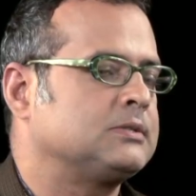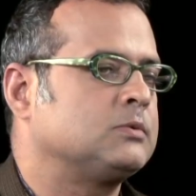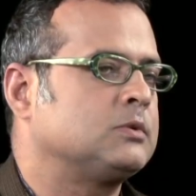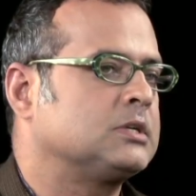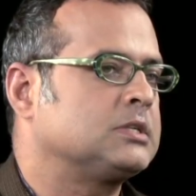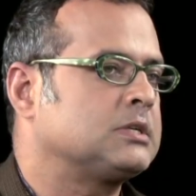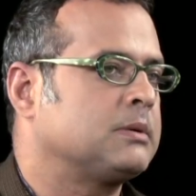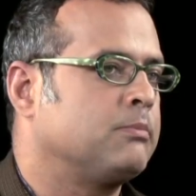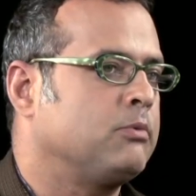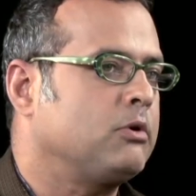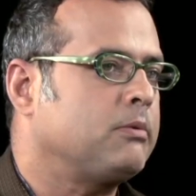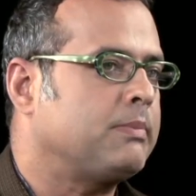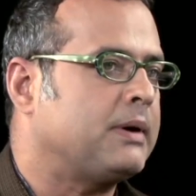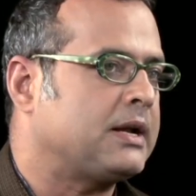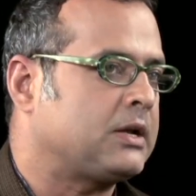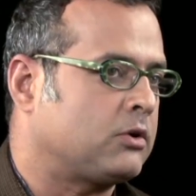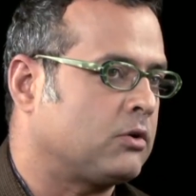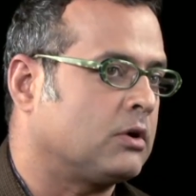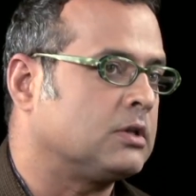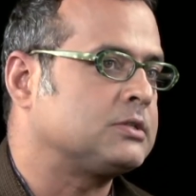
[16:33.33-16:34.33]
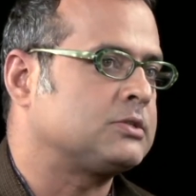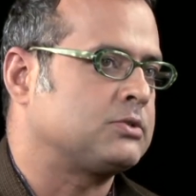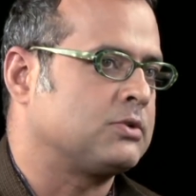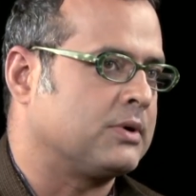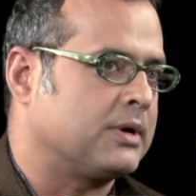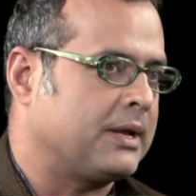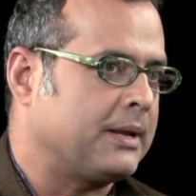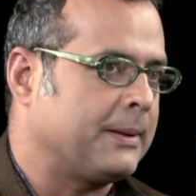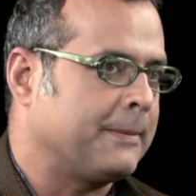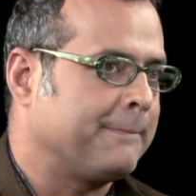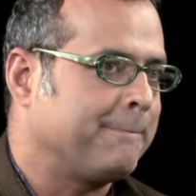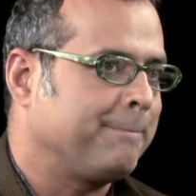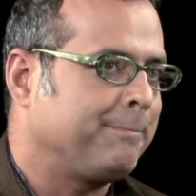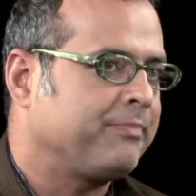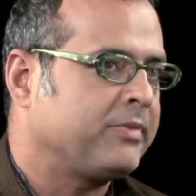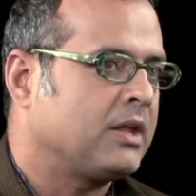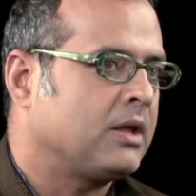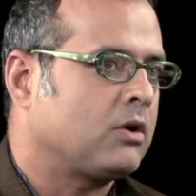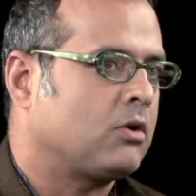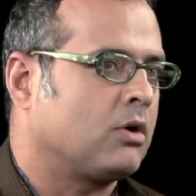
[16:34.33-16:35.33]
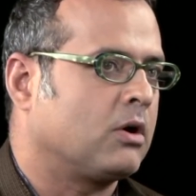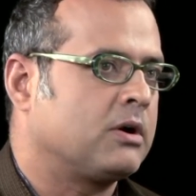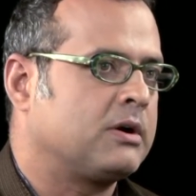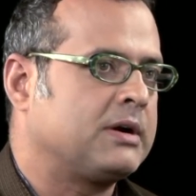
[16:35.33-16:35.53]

was a book by Tolstoy called